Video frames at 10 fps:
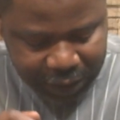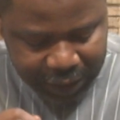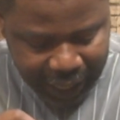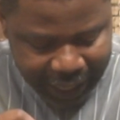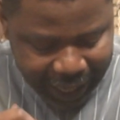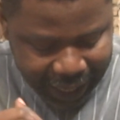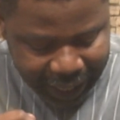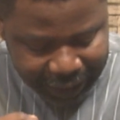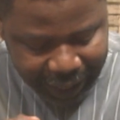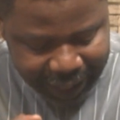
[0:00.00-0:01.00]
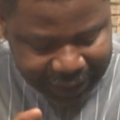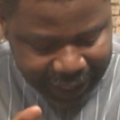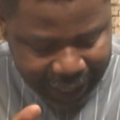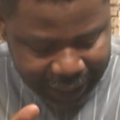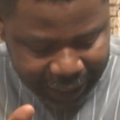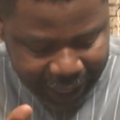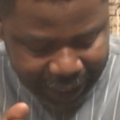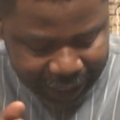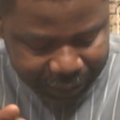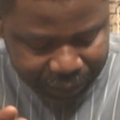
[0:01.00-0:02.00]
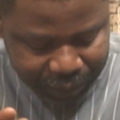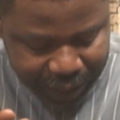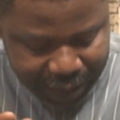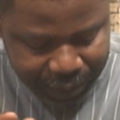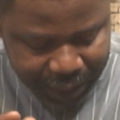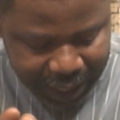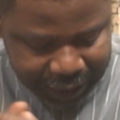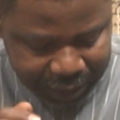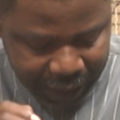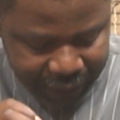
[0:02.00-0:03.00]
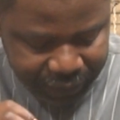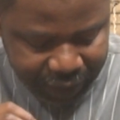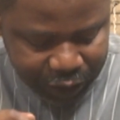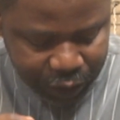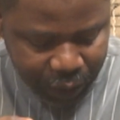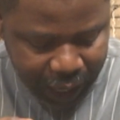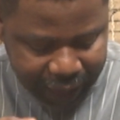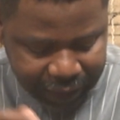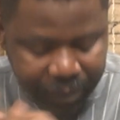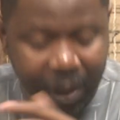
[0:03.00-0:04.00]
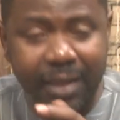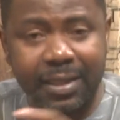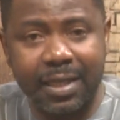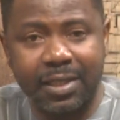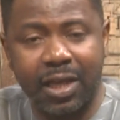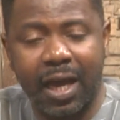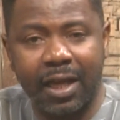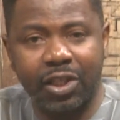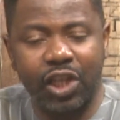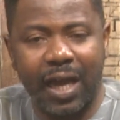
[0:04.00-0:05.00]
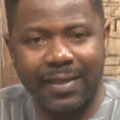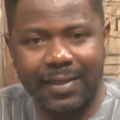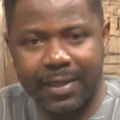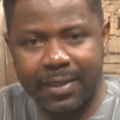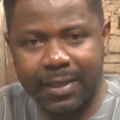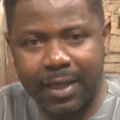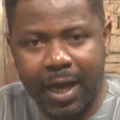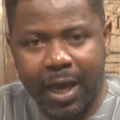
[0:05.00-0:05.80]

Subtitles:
analyzing NNPP's manifesto and the party's chances.